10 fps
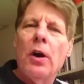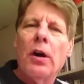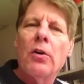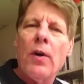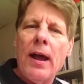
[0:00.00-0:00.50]

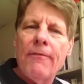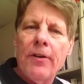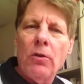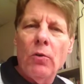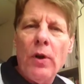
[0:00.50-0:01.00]
a
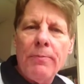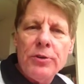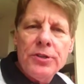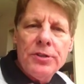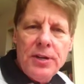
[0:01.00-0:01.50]
graphical
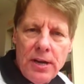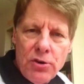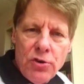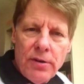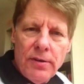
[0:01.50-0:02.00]

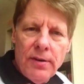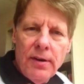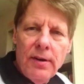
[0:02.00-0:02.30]
representation